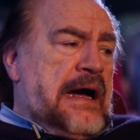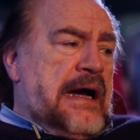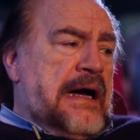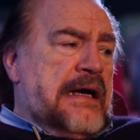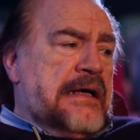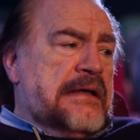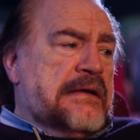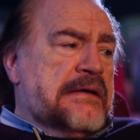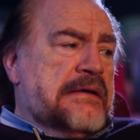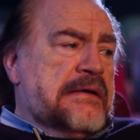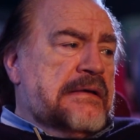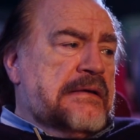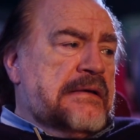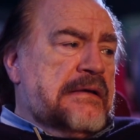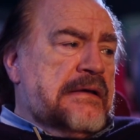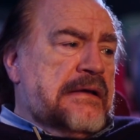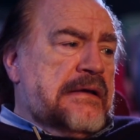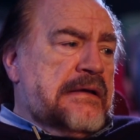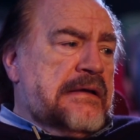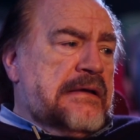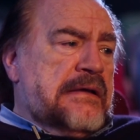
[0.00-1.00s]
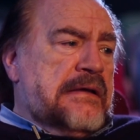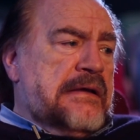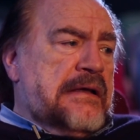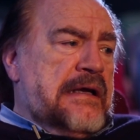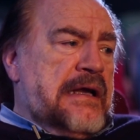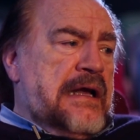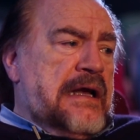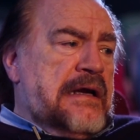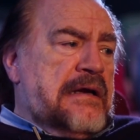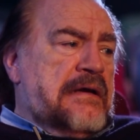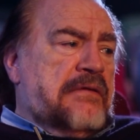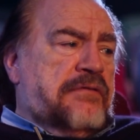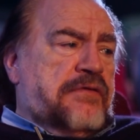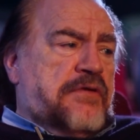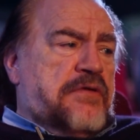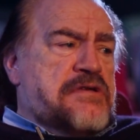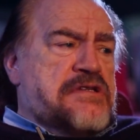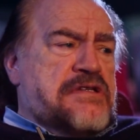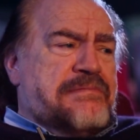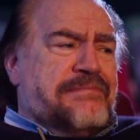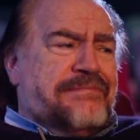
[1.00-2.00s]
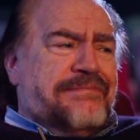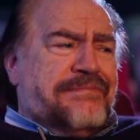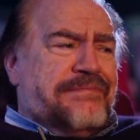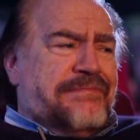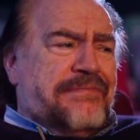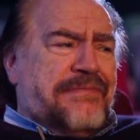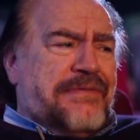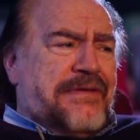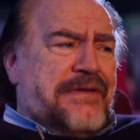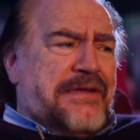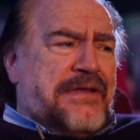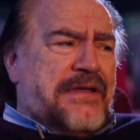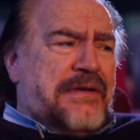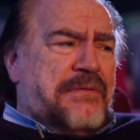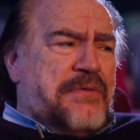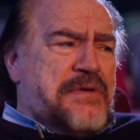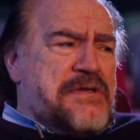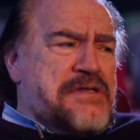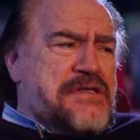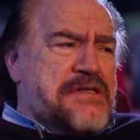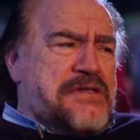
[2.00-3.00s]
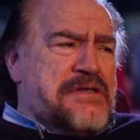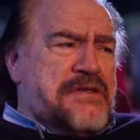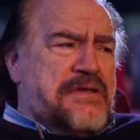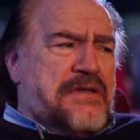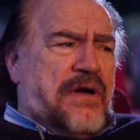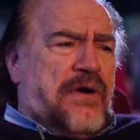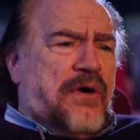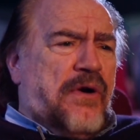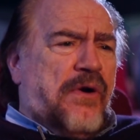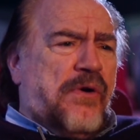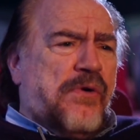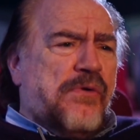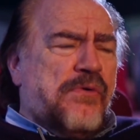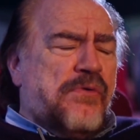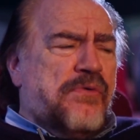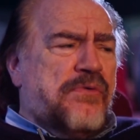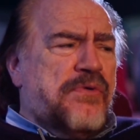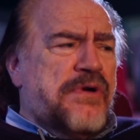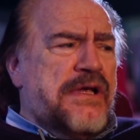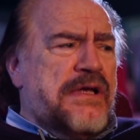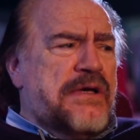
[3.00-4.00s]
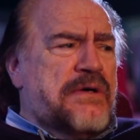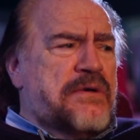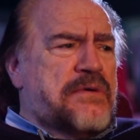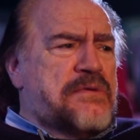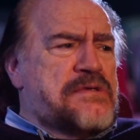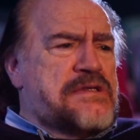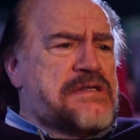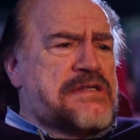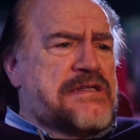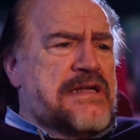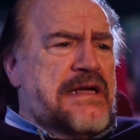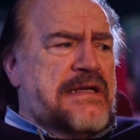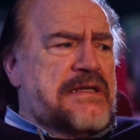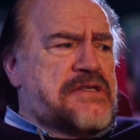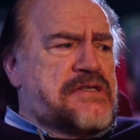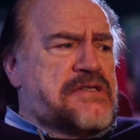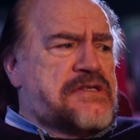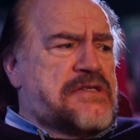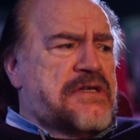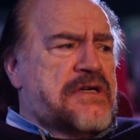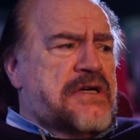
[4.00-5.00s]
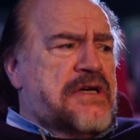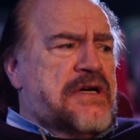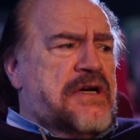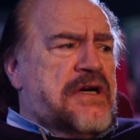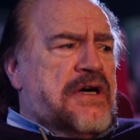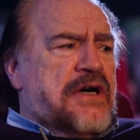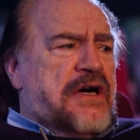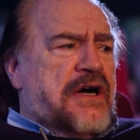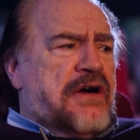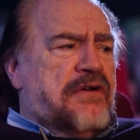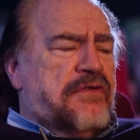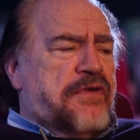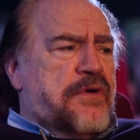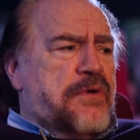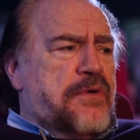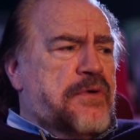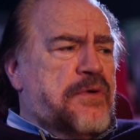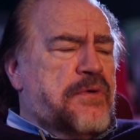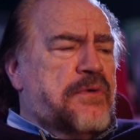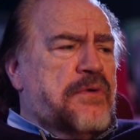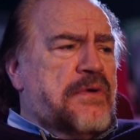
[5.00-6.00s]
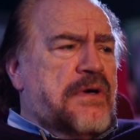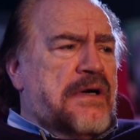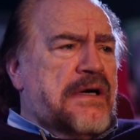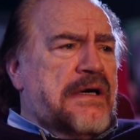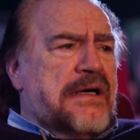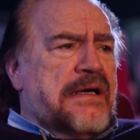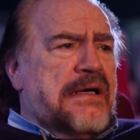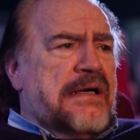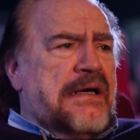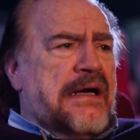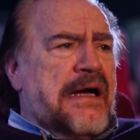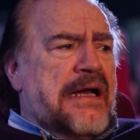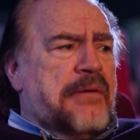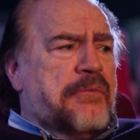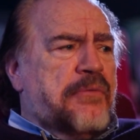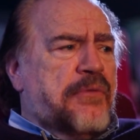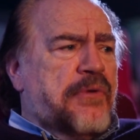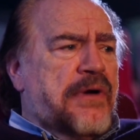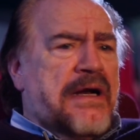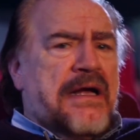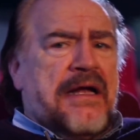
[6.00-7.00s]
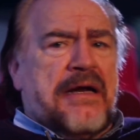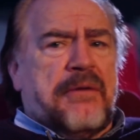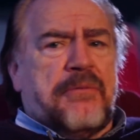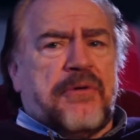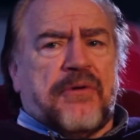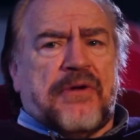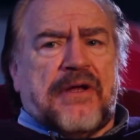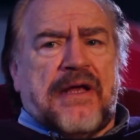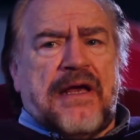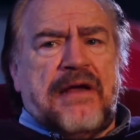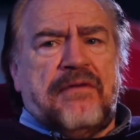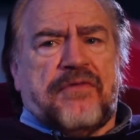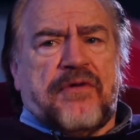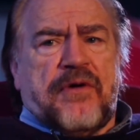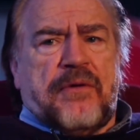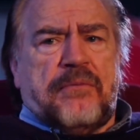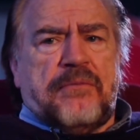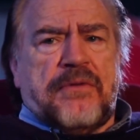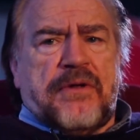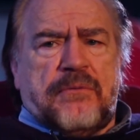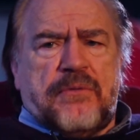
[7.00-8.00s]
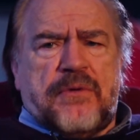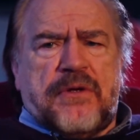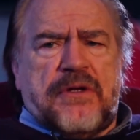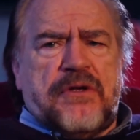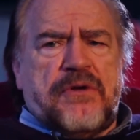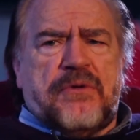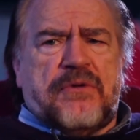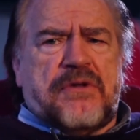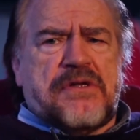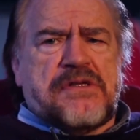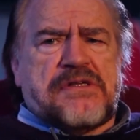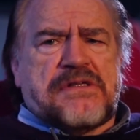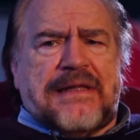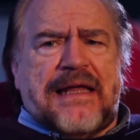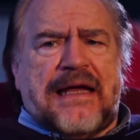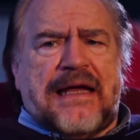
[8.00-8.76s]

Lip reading: And of course, there was no real sense of who where Hannibal came from. You know, we knew this